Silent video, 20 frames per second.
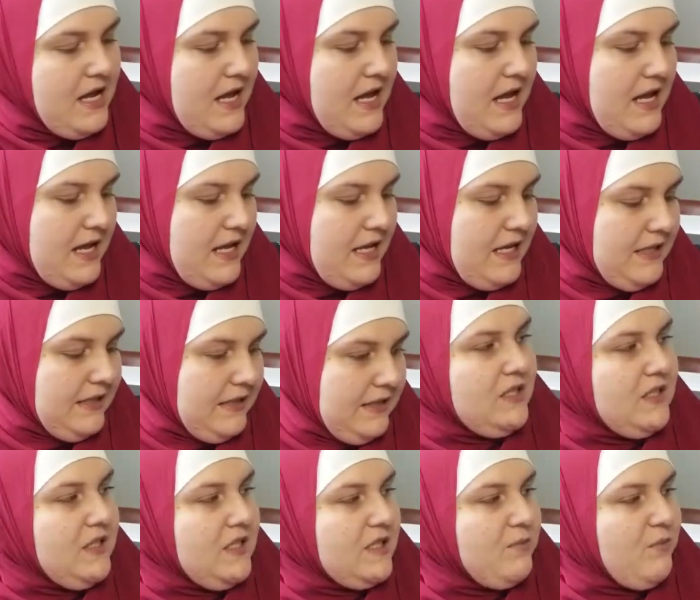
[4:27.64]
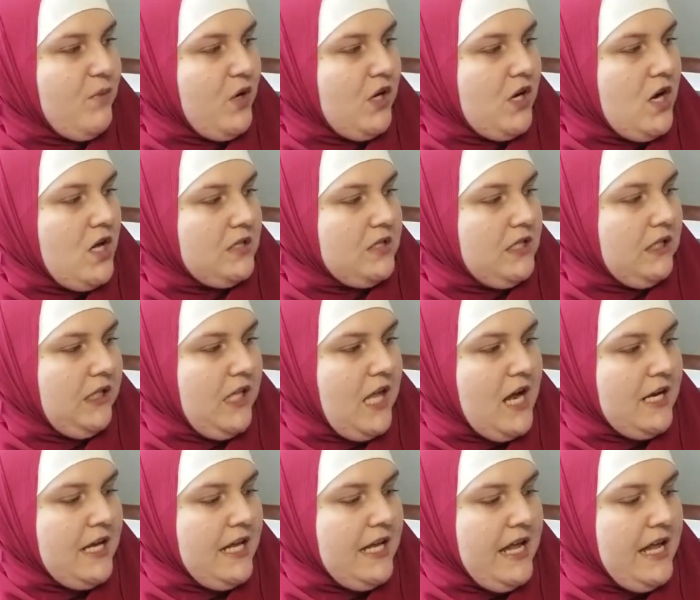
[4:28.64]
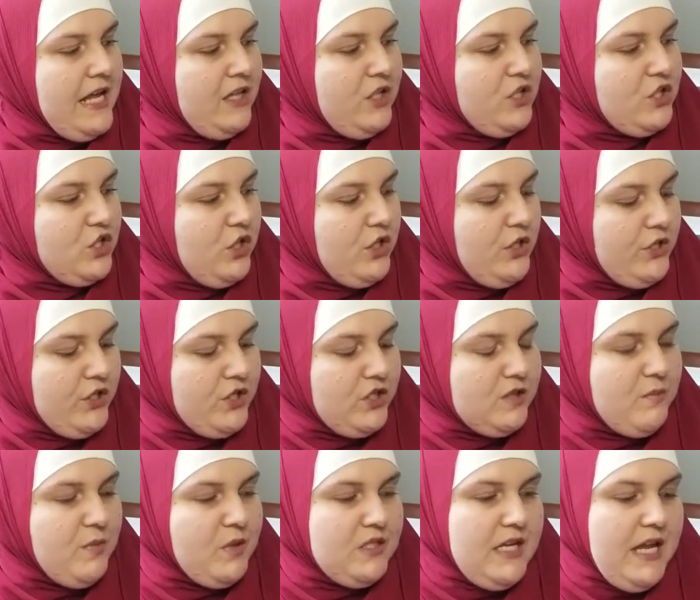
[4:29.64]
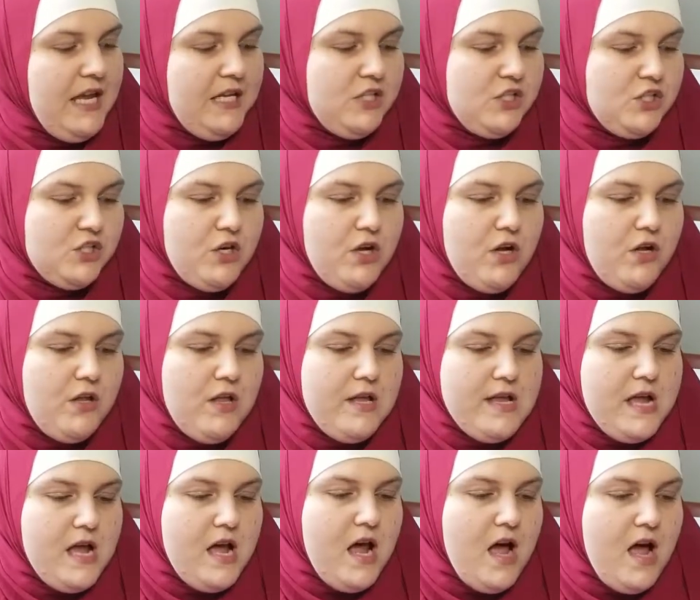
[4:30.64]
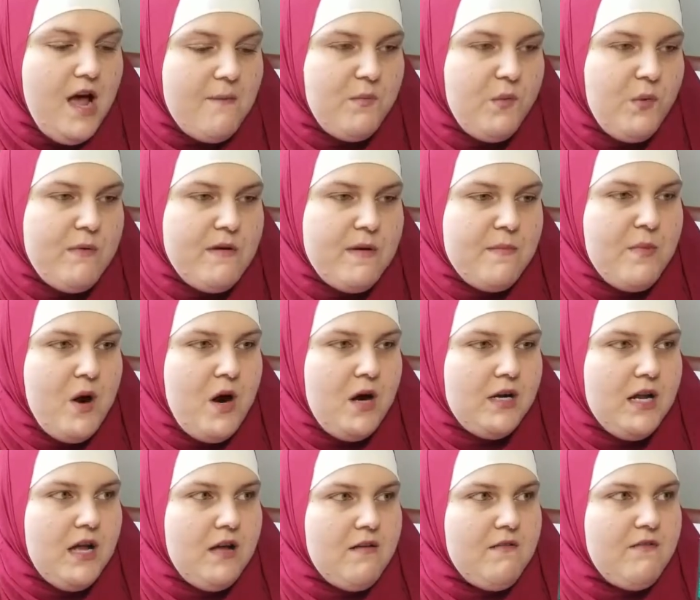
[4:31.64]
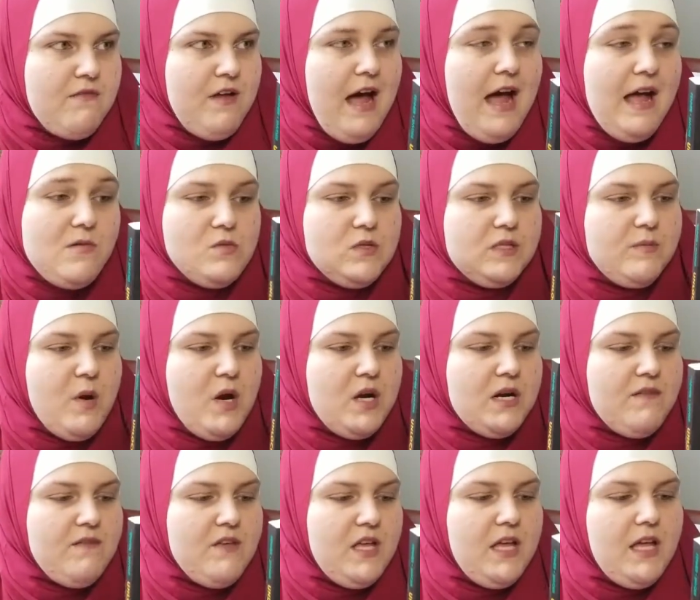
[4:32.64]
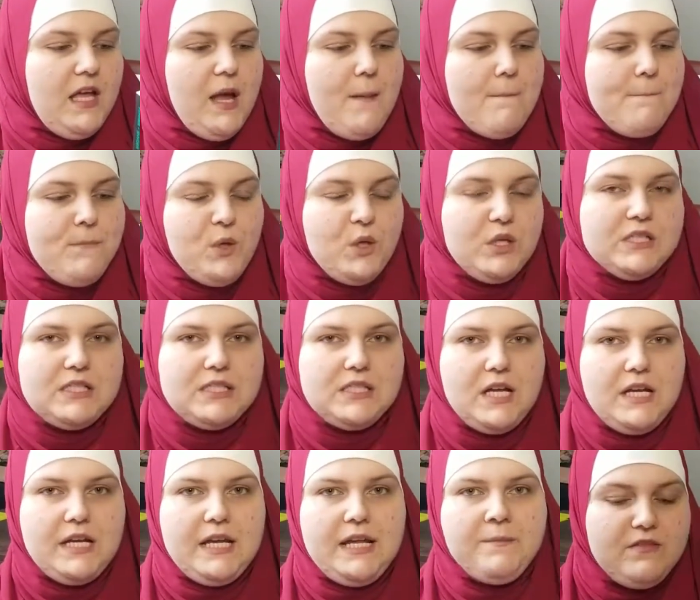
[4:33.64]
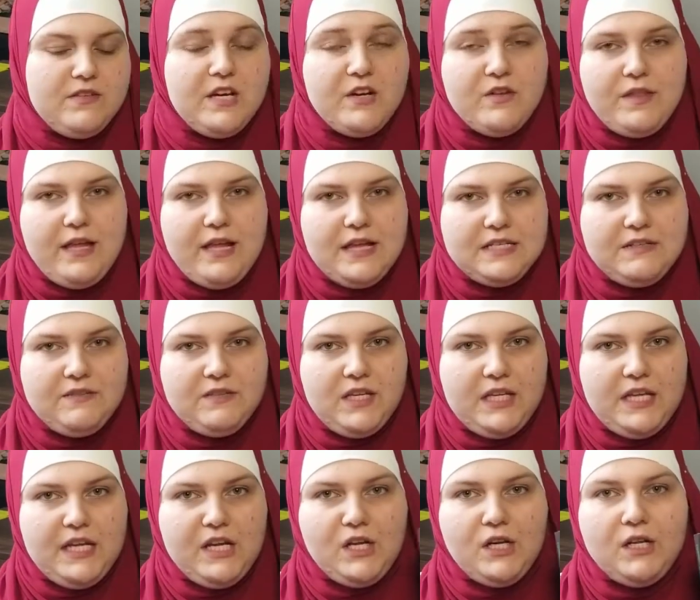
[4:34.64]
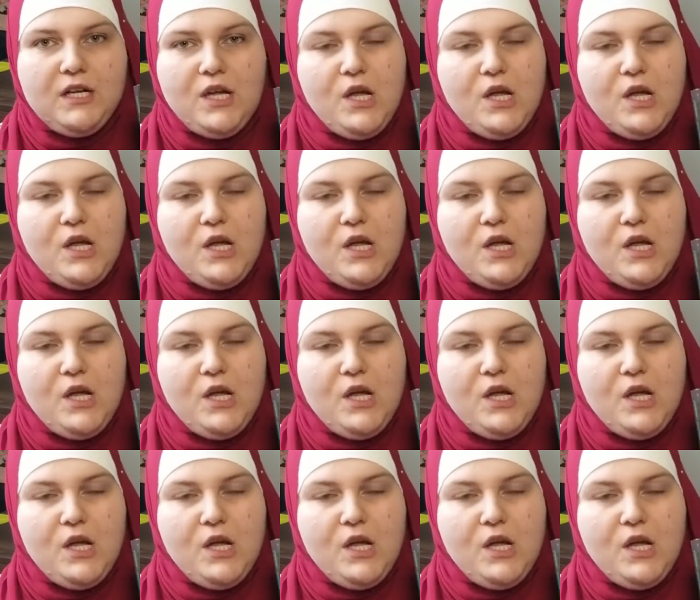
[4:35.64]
is this book called Unlocking English Learners' Potential. I was part of a book study near the end of the year.